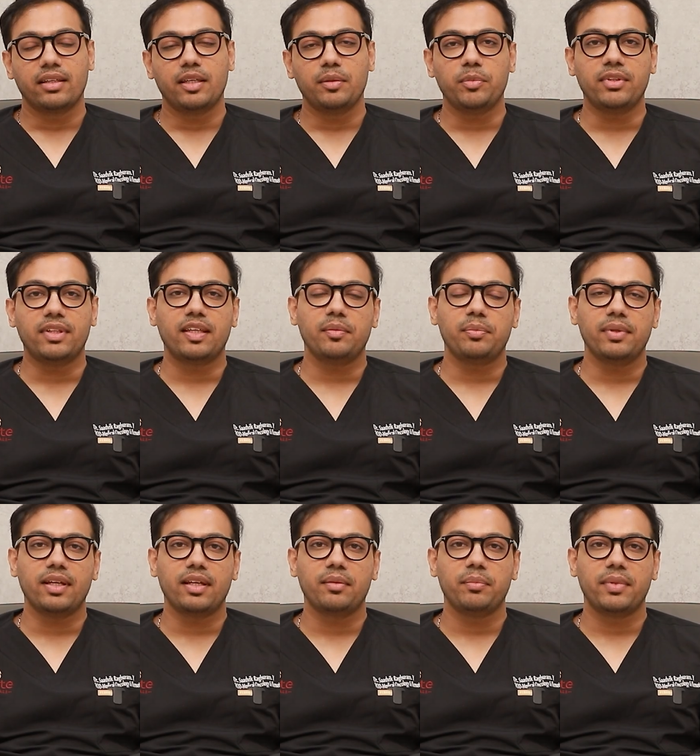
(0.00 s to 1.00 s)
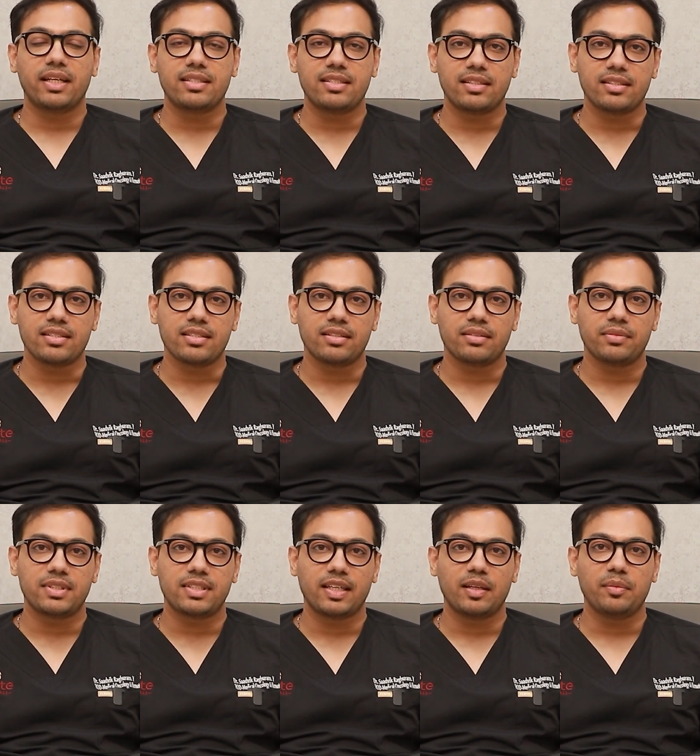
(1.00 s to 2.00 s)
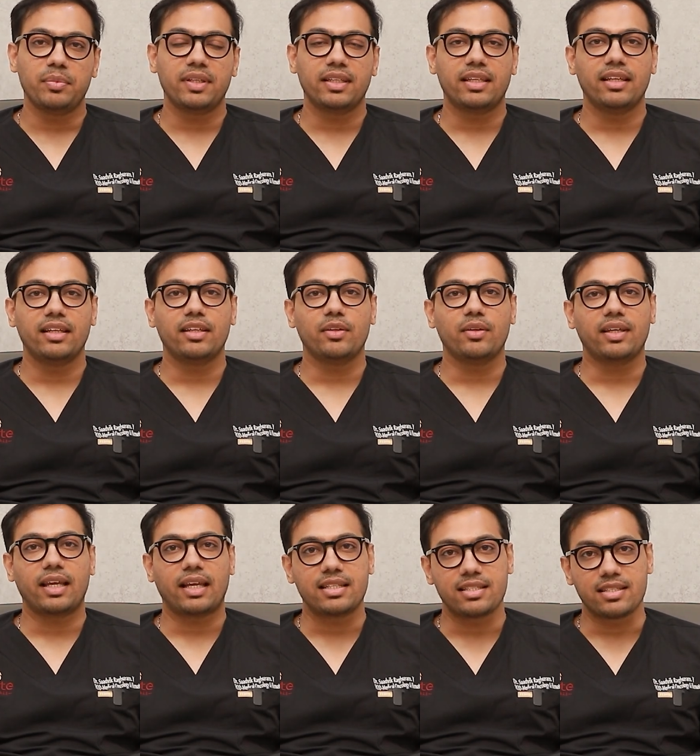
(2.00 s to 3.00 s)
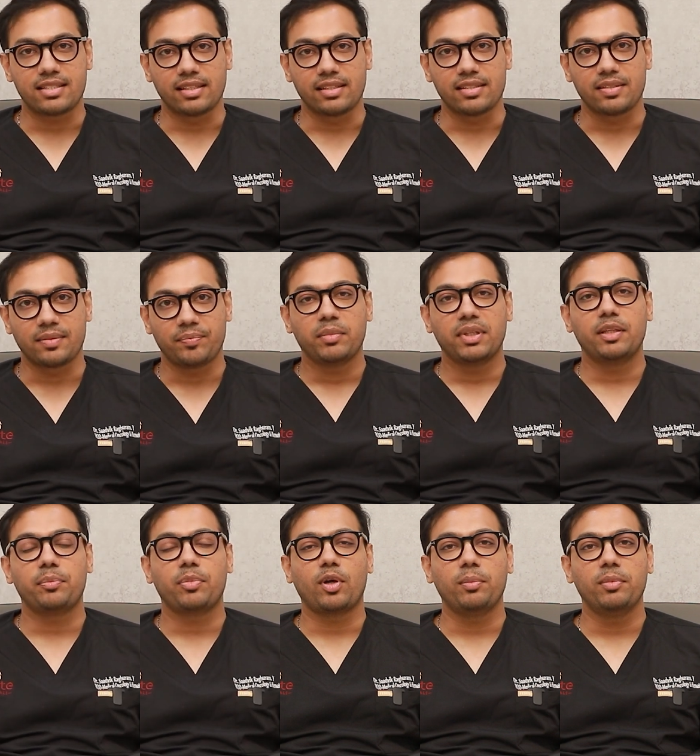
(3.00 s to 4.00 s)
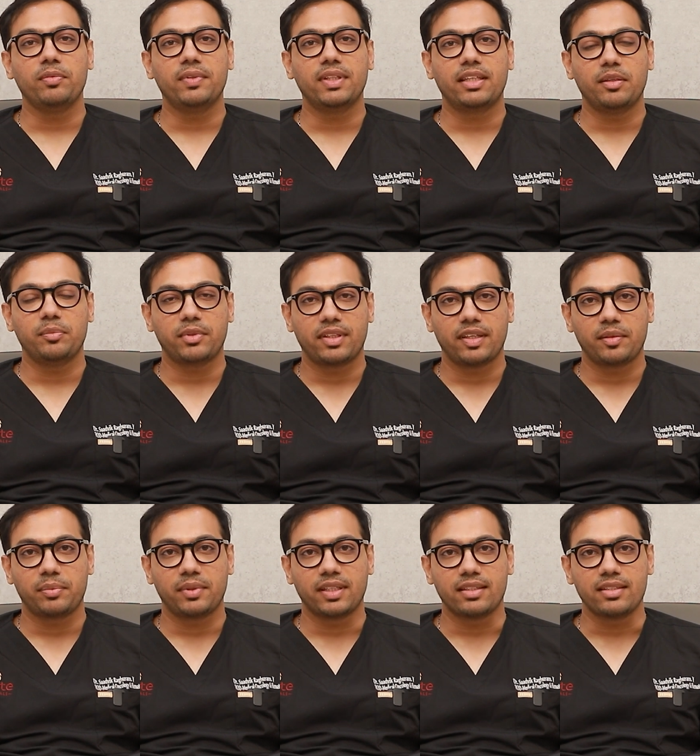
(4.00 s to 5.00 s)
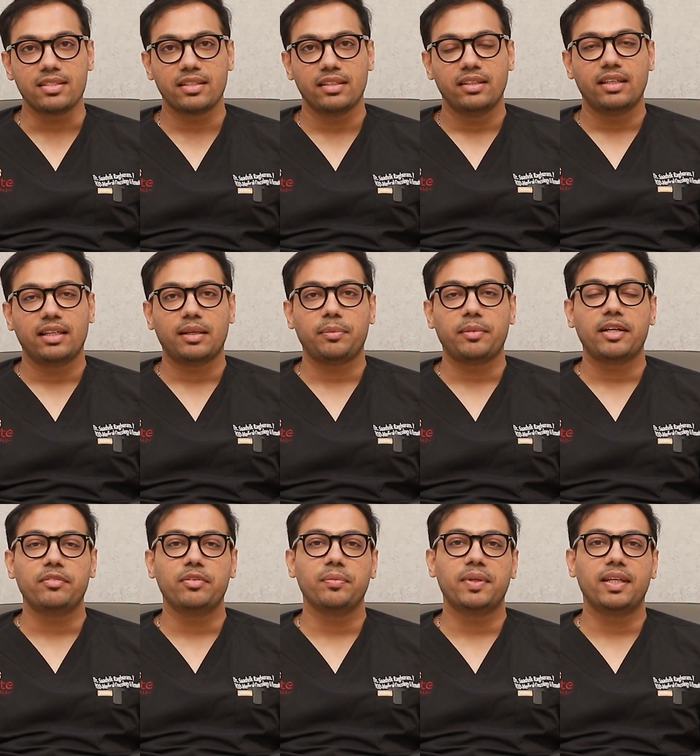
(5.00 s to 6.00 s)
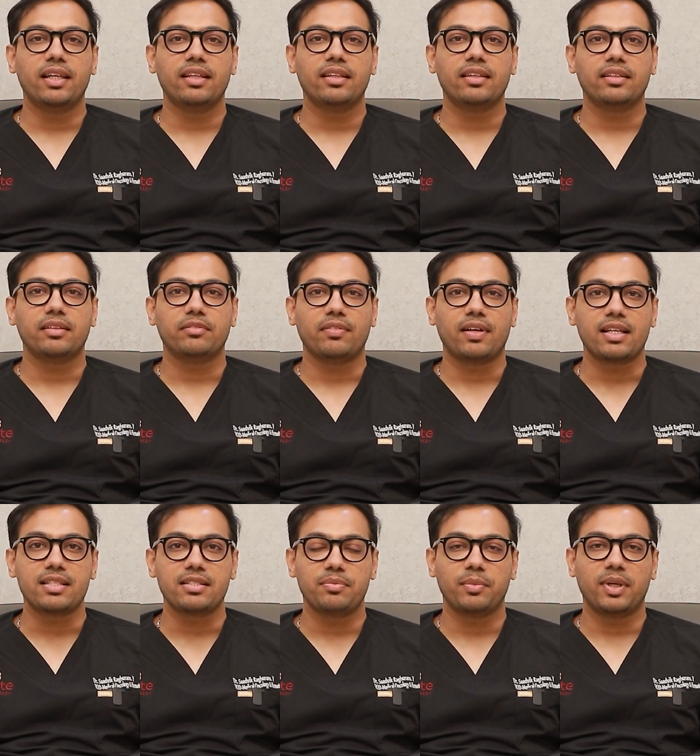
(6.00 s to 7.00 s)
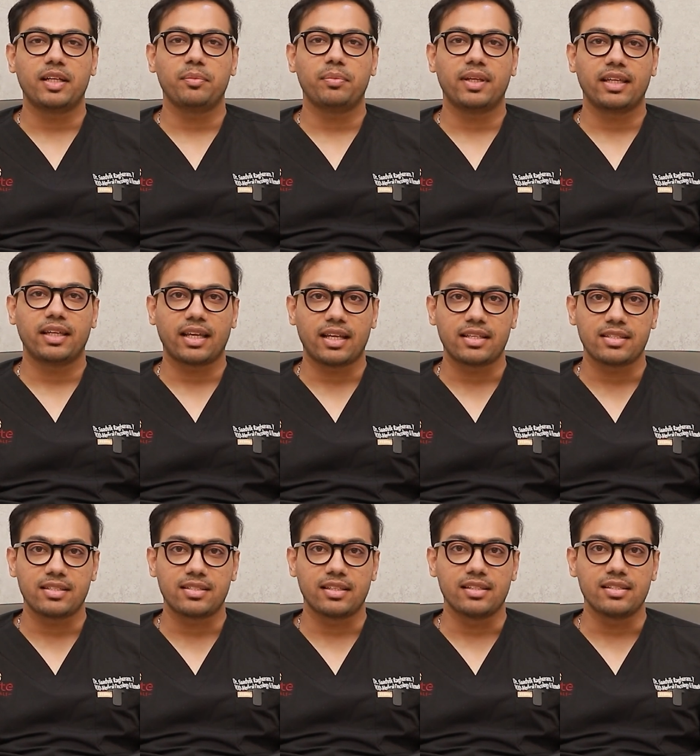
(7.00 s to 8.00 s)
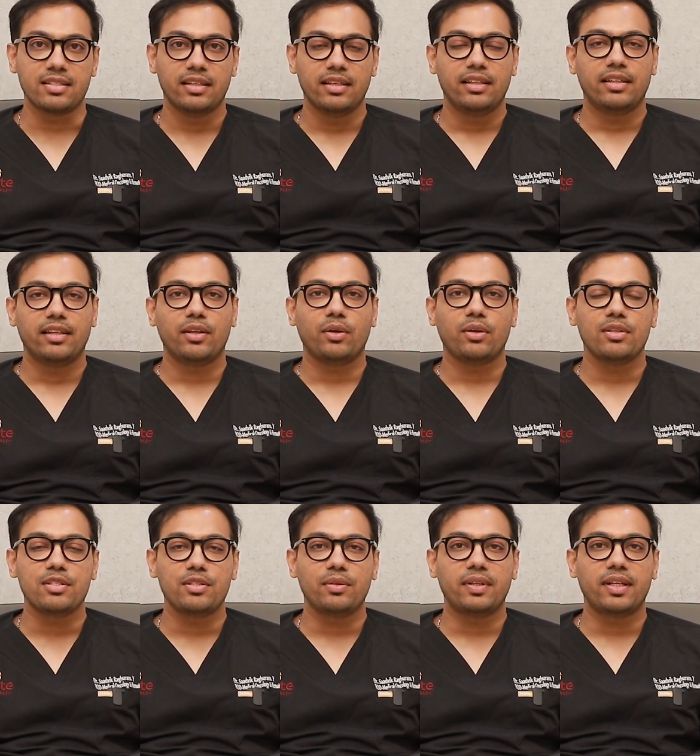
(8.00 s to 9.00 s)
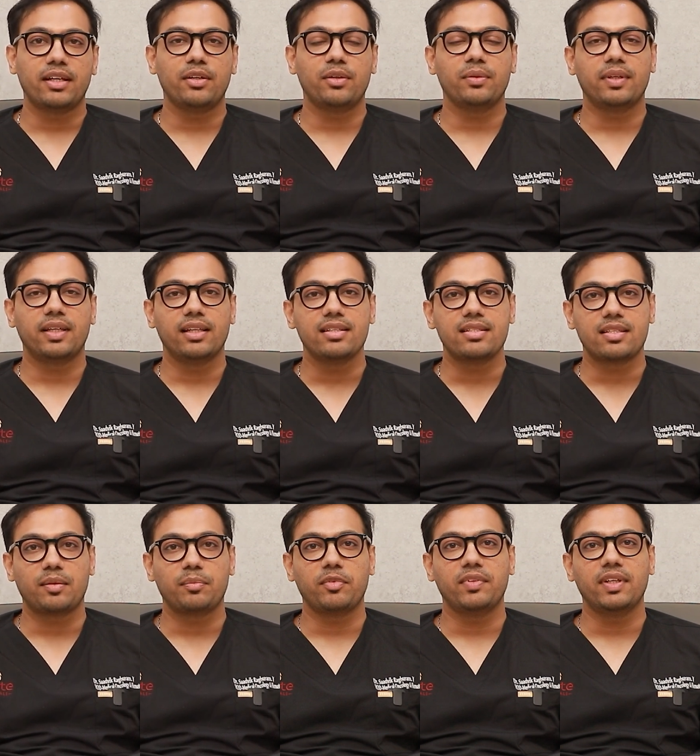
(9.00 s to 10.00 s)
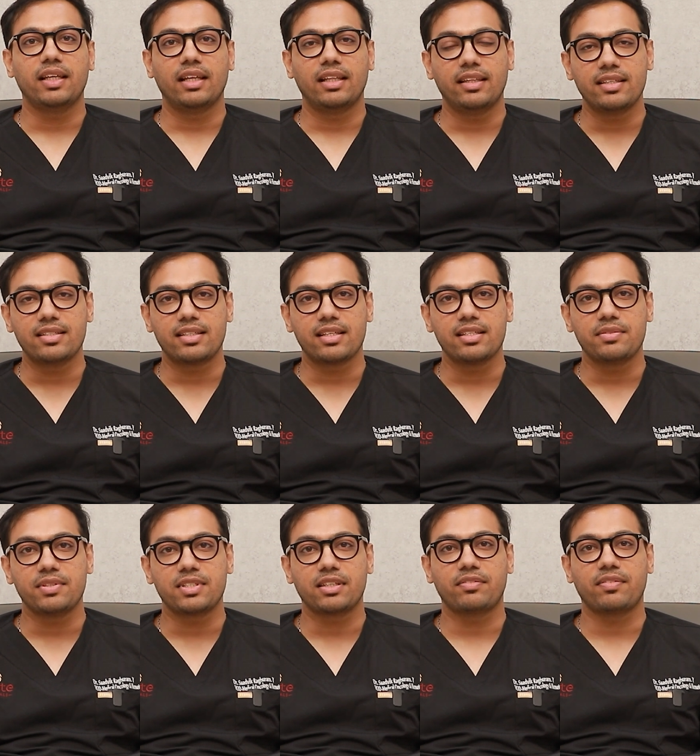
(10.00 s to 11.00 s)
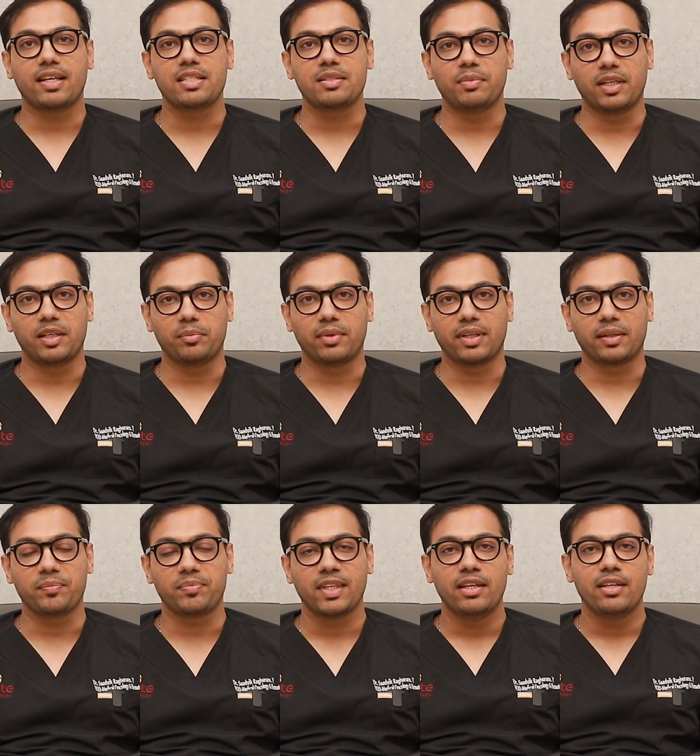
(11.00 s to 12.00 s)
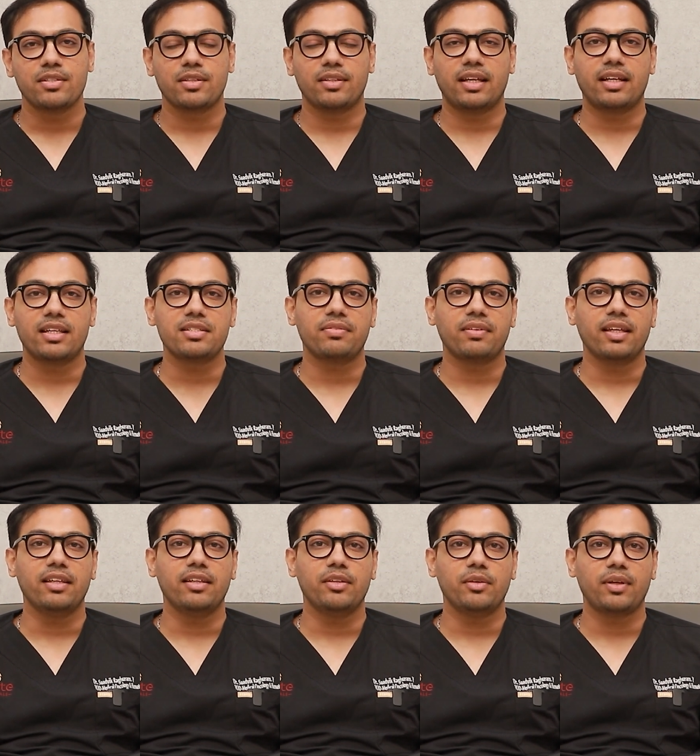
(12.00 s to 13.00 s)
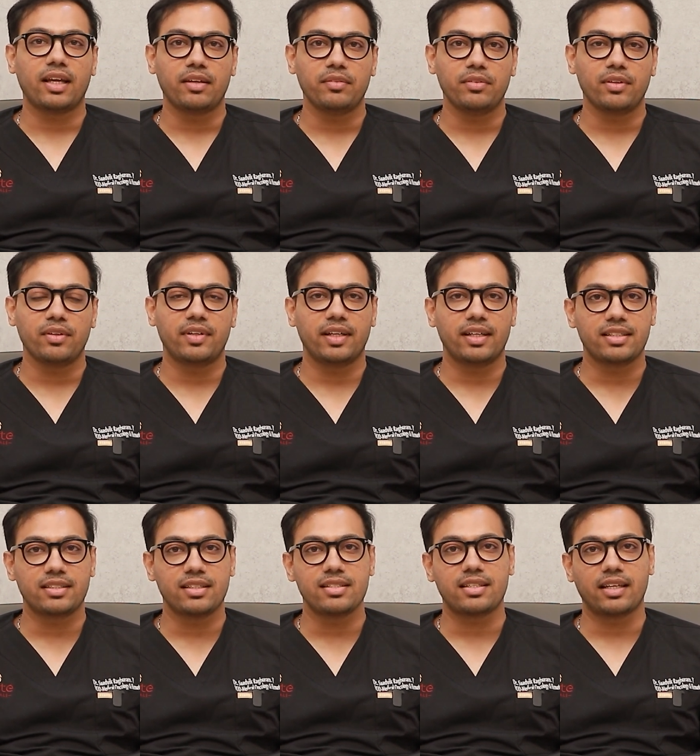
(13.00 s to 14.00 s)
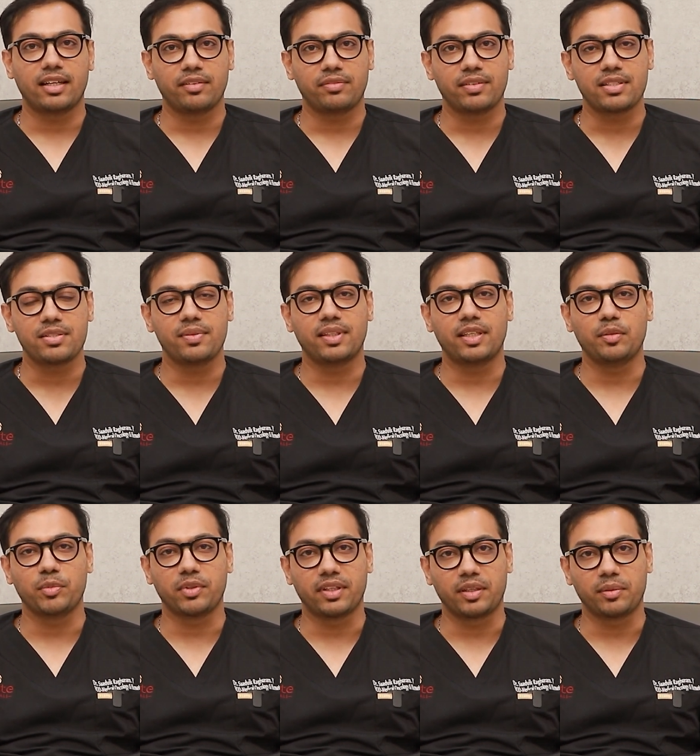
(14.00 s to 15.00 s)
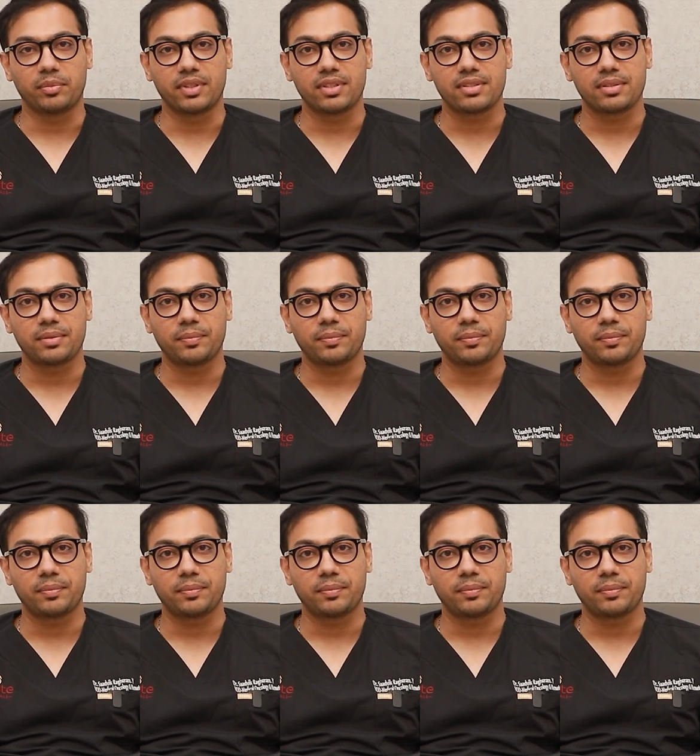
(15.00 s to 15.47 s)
Chemotherapy are medicines which help in killing your cancer cells. But the problem with chemotherapy is, apart from killing the fast multiplying cancer cells, they also tend to kill some of the healthy cells which are fast multiplying. So that is why you have your traditional side effects with chemotherapies.